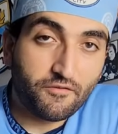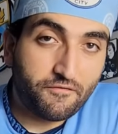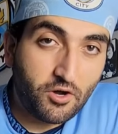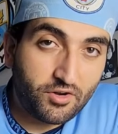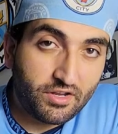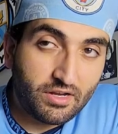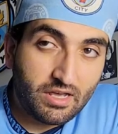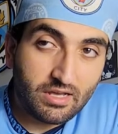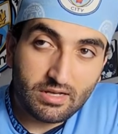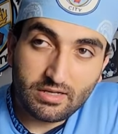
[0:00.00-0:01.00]
Foden,
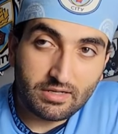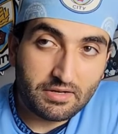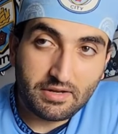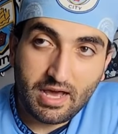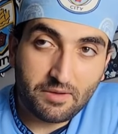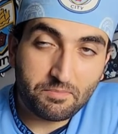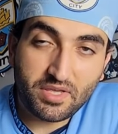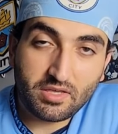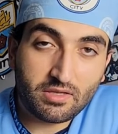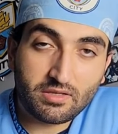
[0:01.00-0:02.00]
not
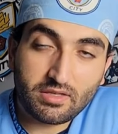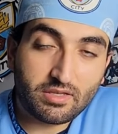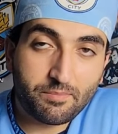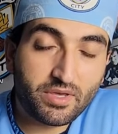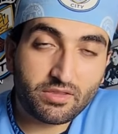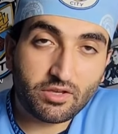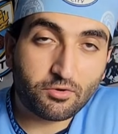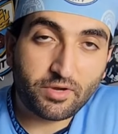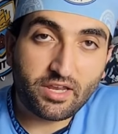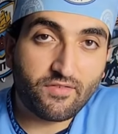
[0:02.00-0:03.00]
being the
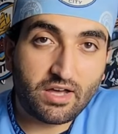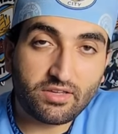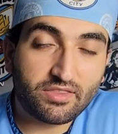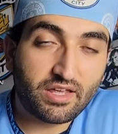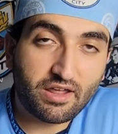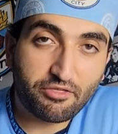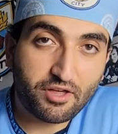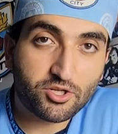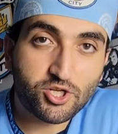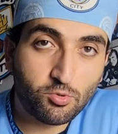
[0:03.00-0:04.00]
creative outlet that I
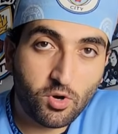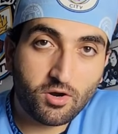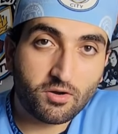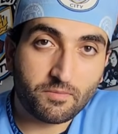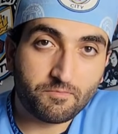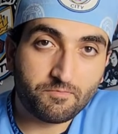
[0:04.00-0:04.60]
thought you were.